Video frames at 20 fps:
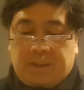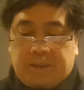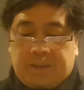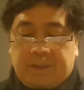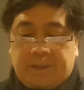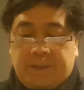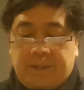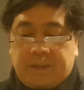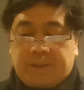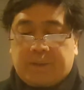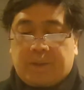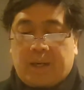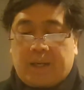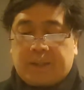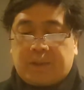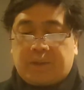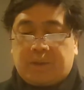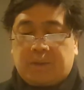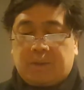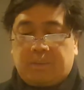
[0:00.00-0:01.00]
The
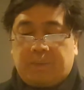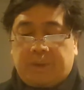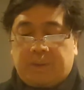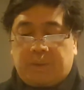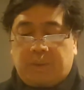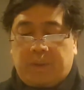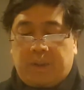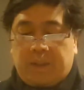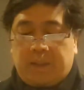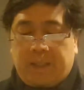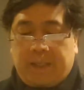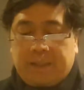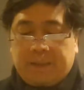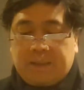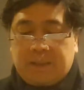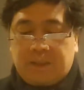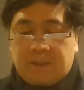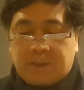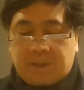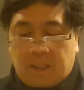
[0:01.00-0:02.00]
interaction between
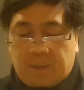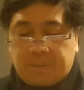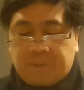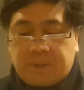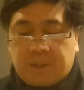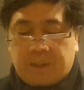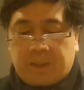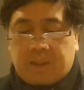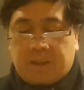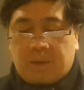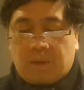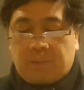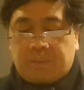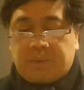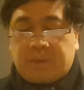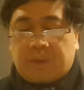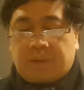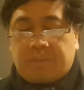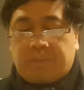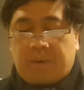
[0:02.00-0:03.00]
any subject and
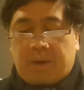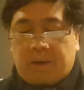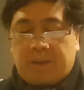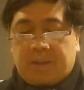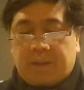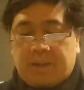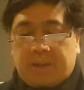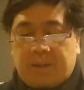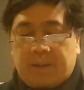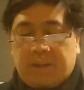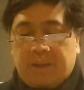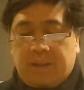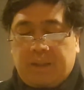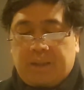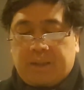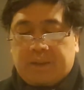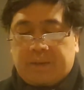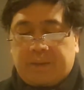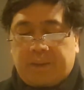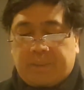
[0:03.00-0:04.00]
object partner
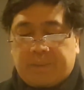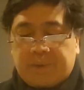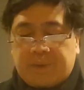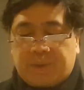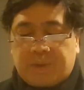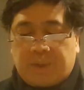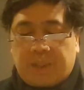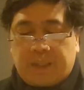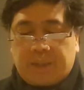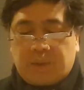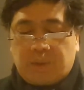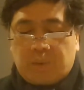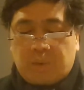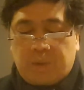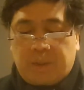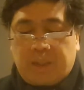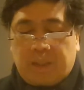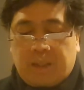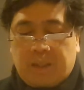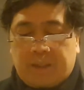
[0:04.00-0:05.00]
demonstrates
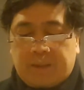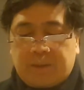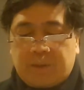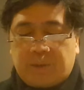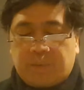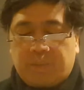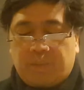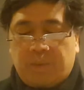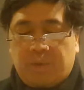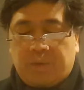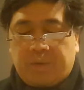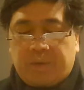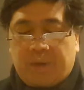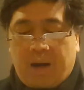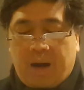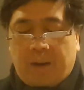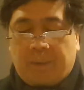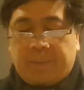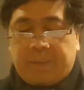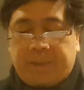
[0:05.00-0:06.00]
real and smooth
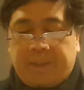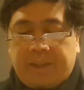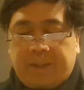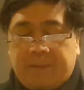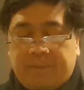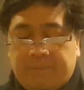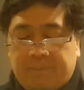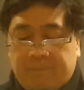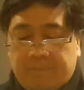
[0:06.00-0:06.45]
harmony